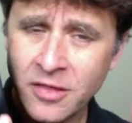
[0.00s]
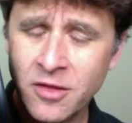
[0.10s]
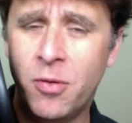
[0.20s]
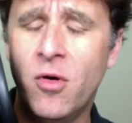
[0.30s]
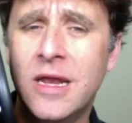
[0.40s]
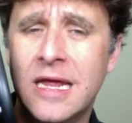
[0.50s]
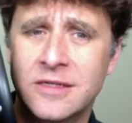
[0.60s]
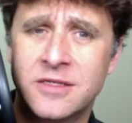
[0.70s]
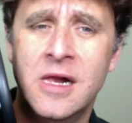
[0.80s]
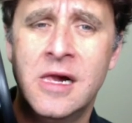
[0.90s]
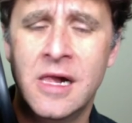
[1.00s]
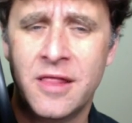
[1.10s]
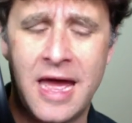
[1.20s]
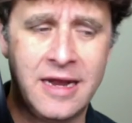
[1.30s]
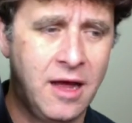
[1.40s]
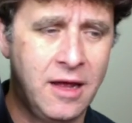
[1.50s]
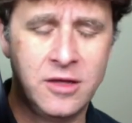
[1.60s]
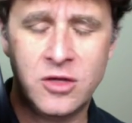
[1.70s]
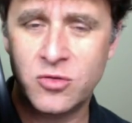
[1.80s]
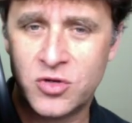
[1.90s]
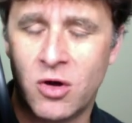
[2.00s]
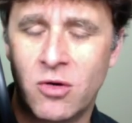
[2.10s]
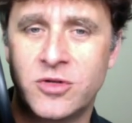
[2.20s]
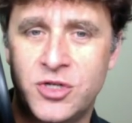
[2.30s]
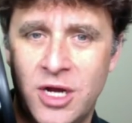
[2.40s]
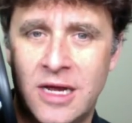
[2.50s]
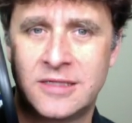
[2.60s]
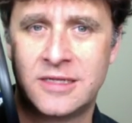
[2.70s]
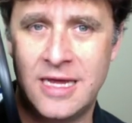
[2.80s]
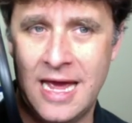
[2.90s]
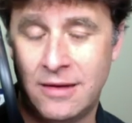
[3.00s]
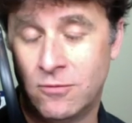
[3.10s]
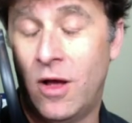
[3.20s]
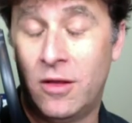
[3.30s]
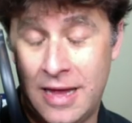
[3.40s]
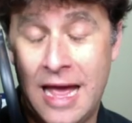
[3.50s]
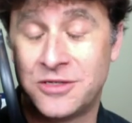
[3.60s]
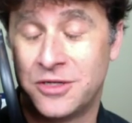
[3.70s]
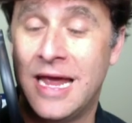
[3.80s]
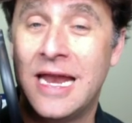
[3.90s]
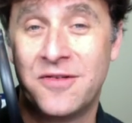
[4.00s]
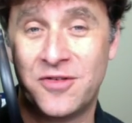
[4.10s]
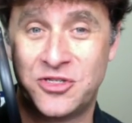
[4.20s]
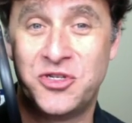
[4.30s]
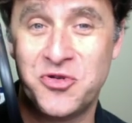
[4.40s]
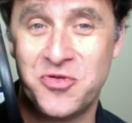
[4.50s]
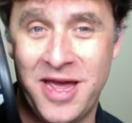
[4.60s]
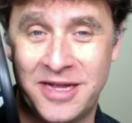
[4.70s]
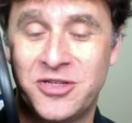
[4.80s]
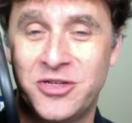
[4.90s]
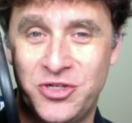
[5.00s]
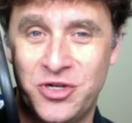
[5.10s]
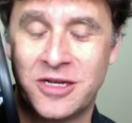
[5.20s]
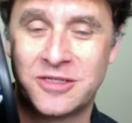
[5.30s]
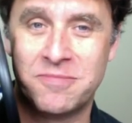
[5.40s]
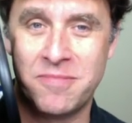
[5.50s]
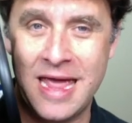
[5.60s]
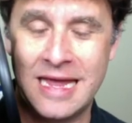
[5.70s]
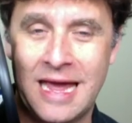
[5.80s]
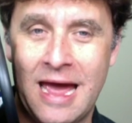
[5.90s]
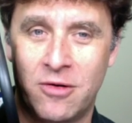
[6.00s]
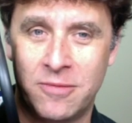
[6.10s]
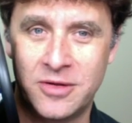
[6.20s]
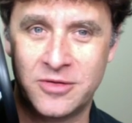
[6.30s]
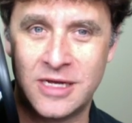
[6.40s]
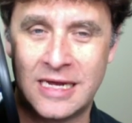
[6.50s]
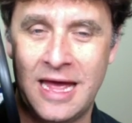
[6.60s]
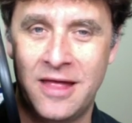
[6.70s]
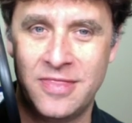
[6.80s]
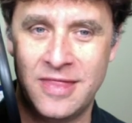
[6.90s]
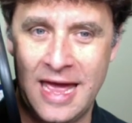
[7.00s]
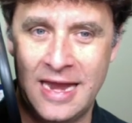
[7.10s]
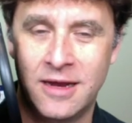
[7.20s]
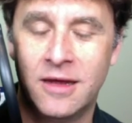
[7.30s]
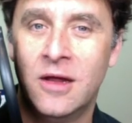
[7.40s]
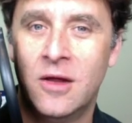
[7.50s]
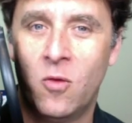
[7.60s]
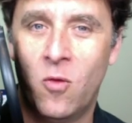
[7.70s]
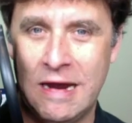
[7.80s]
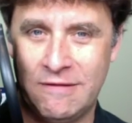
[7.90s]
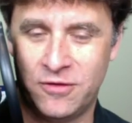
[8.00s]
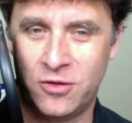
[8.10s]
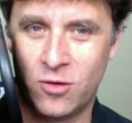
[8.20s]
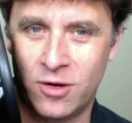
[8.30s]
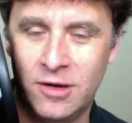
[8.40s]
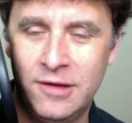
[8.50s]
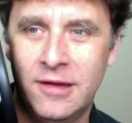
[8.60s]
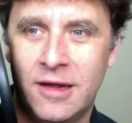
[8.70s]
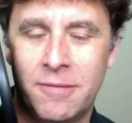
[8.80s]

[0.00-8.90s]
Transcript: The point is that you don't just get, well, actually any of us do get to just make our music and then wait for the world.